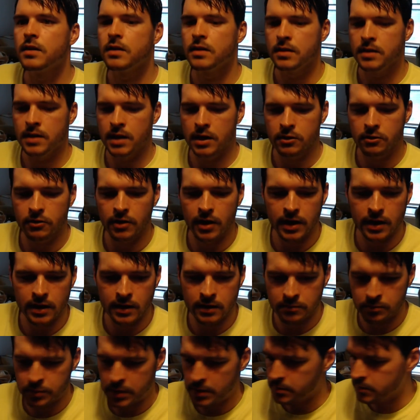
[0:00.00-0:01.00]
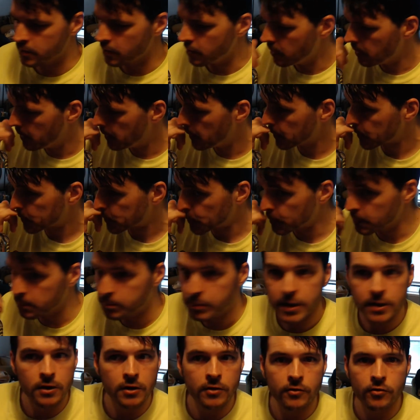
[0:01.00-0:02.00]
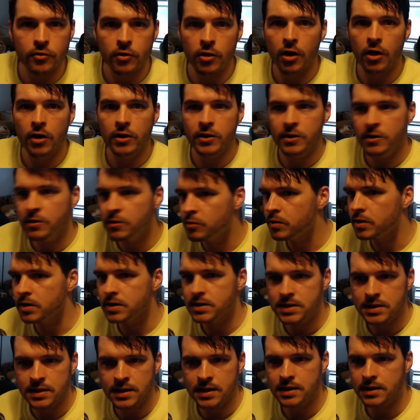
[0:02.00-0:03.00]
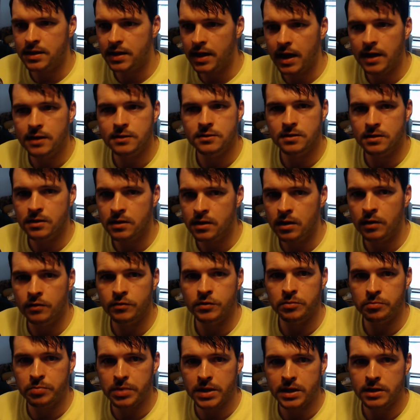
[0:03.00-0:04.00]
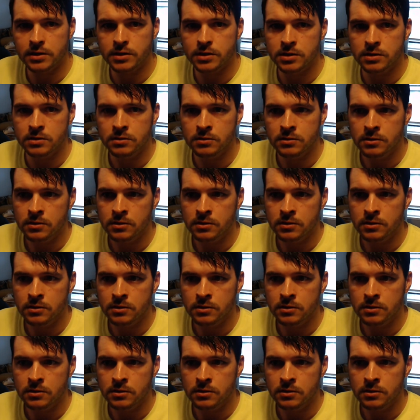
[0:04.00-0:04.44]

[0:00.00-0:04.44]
now, granted, people go, 3rd pick overall, you don't want to get a guy who's going to come off the bench.